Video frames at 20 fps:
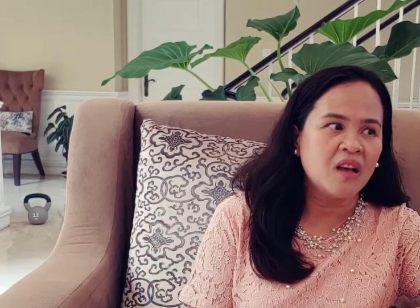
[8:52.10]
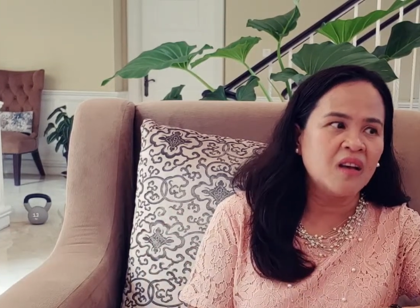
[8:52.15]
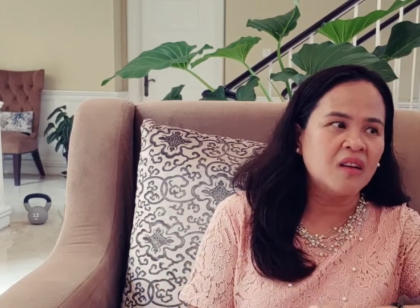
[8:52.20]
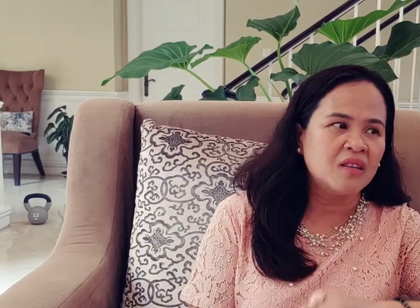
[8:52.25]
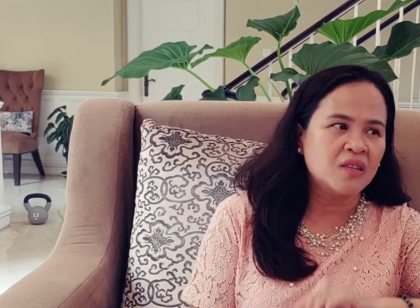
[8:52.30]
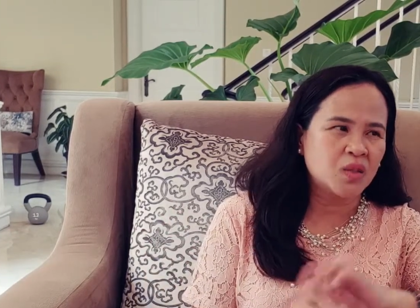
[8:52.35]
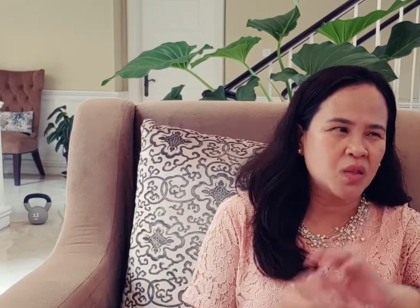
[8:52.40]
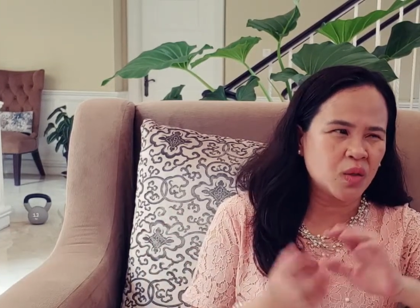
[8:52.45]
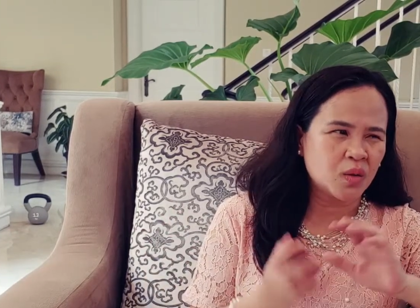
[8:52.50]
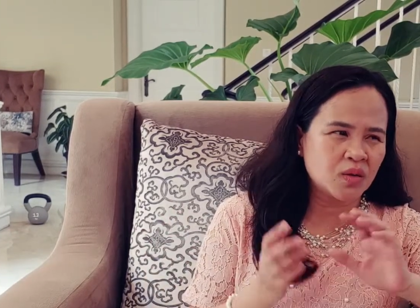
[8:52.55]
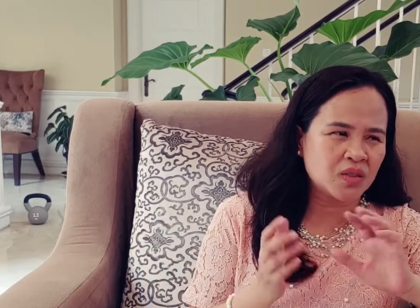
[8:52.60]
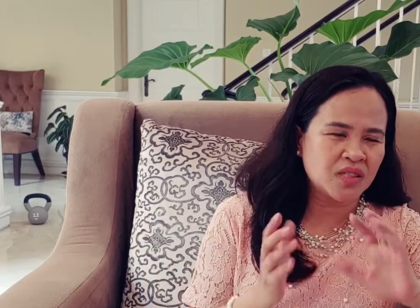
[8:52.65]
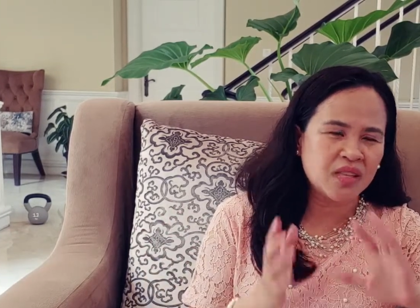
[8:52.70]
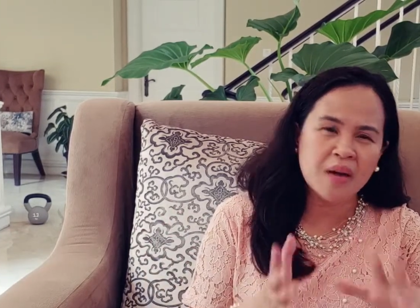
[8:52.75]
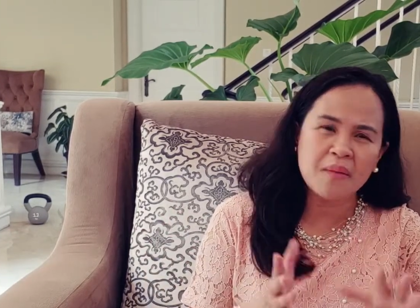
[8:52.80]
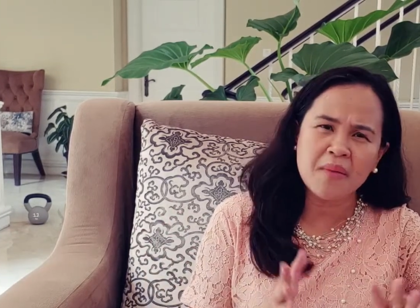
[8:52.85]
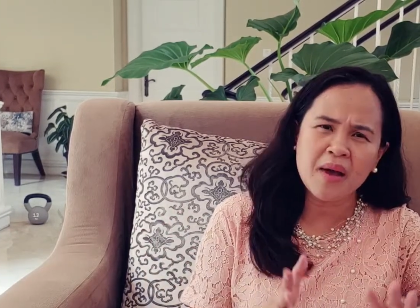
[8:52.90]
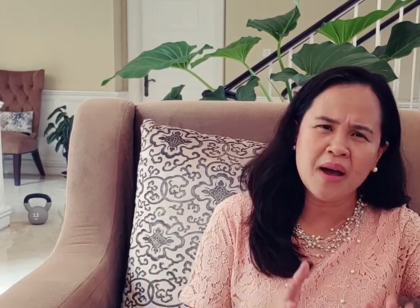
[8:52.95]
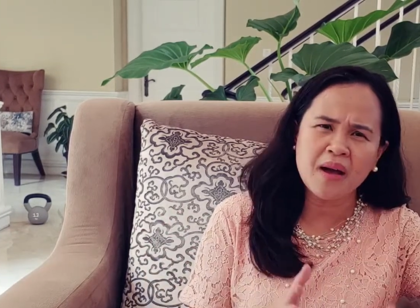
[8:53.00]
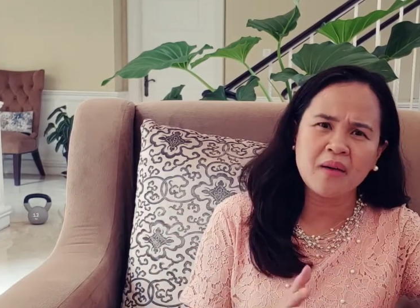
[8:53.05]
So
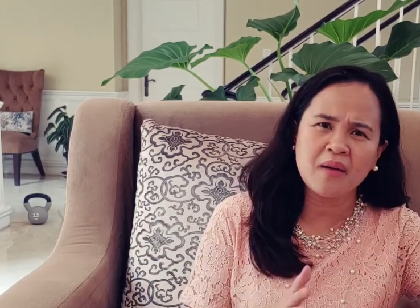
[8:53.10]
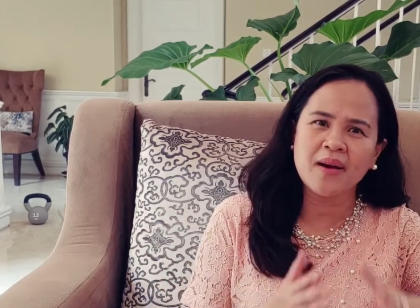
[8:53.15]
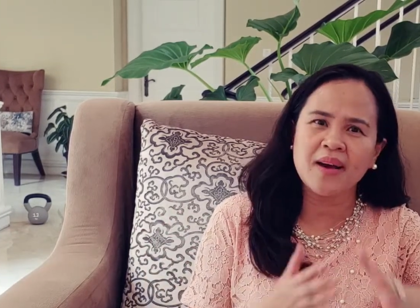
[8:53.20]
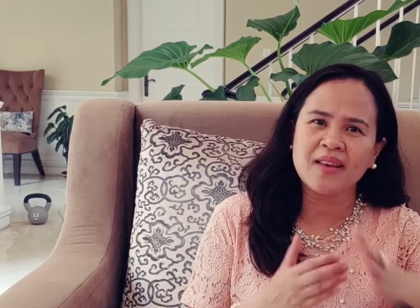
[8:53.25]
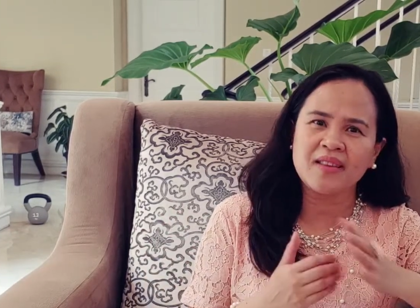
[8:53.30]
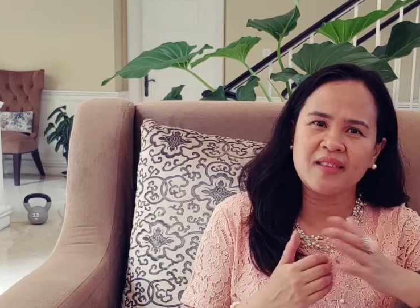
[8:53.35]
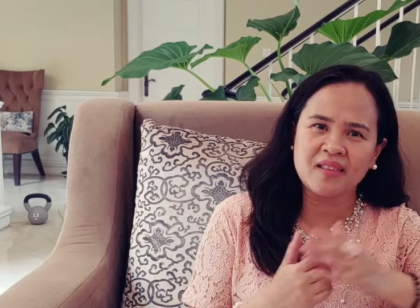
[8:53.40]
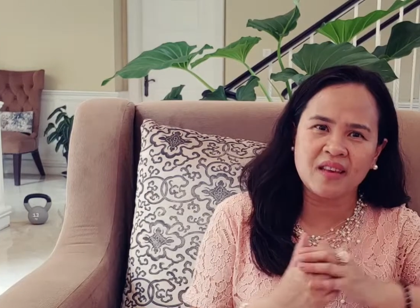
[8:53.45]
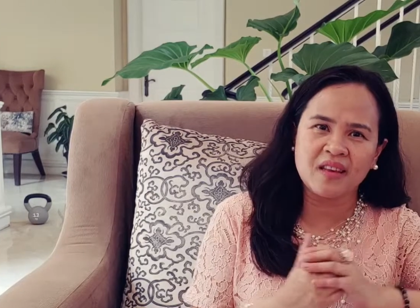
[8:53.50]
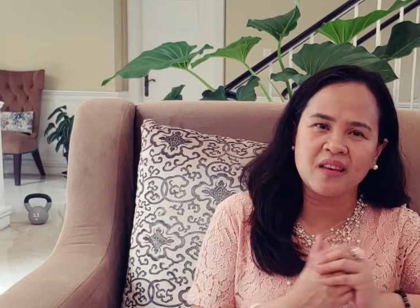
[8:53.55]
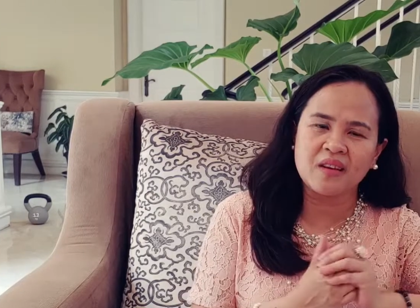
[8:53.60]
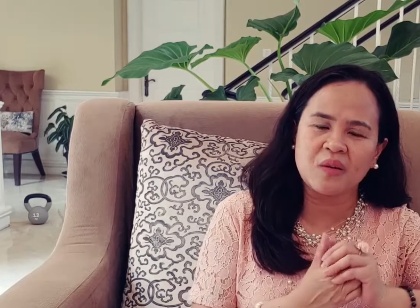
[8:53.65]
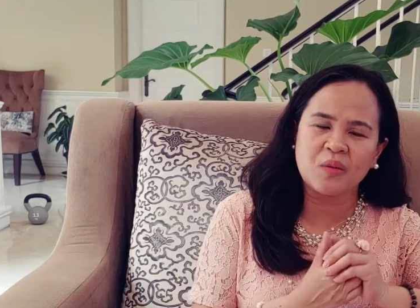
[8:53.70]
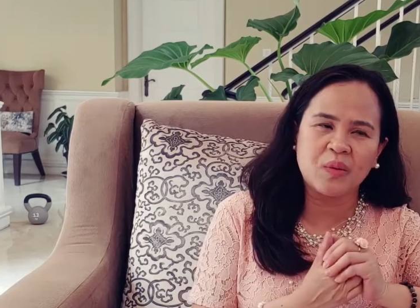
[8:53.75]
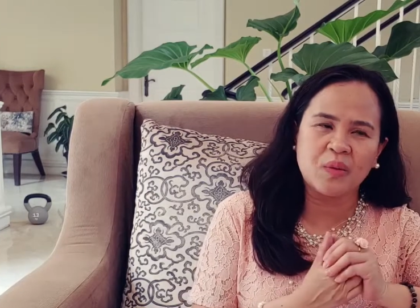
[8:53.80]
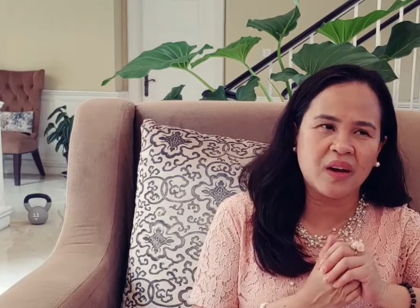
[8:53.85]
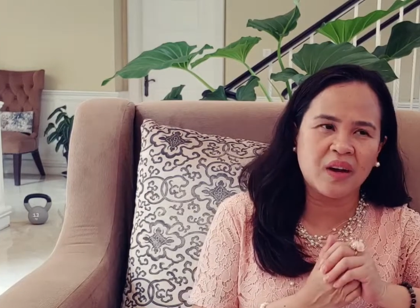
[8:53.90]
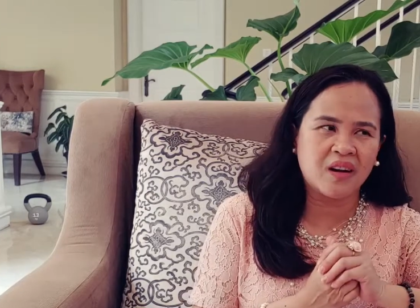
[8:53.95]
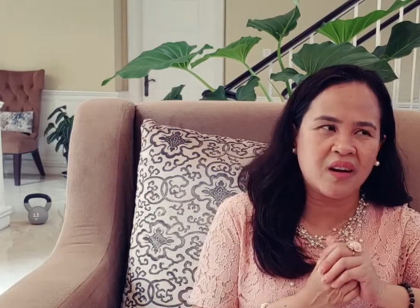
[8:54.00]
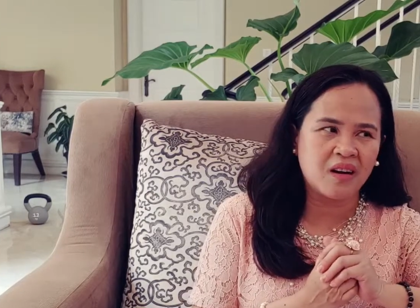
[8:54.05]
somehow I think
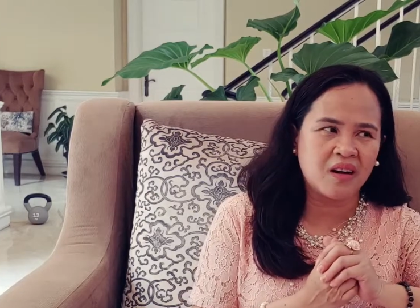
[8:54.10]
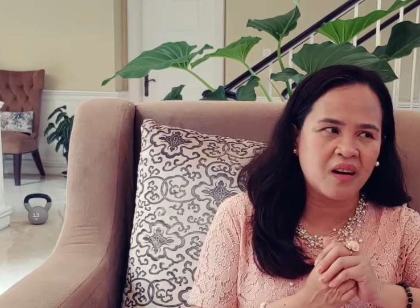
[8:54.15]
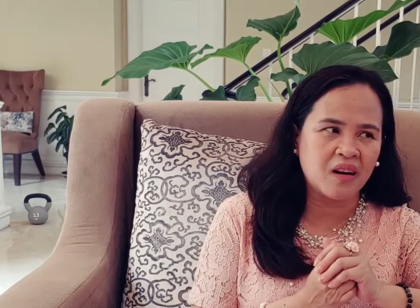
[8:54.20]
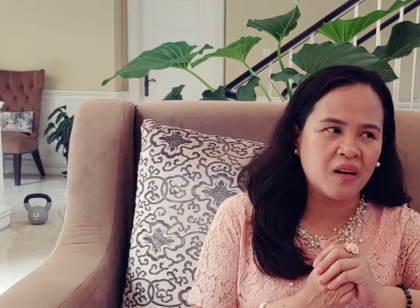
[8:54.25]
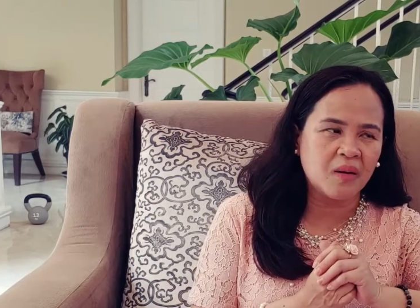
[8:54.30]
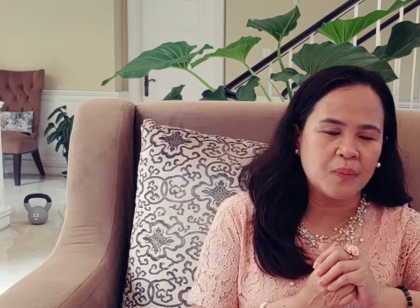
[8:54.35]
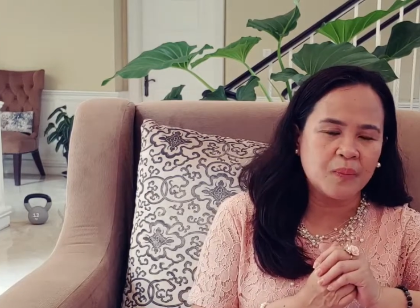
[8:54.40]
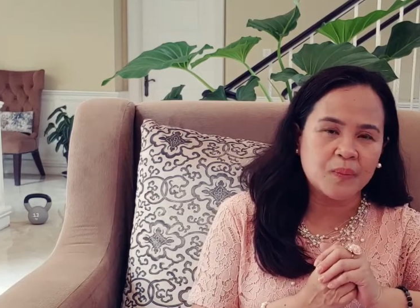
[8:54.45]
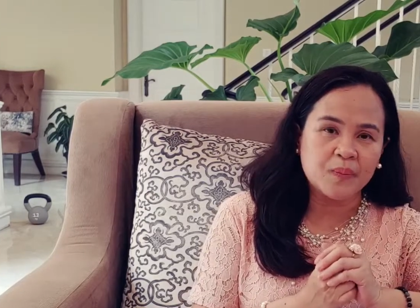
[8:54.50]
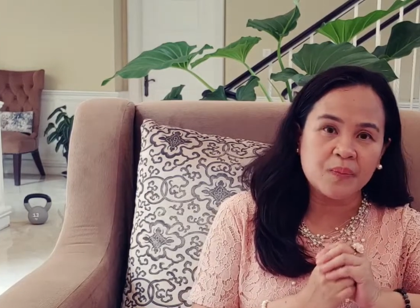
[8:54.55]
we are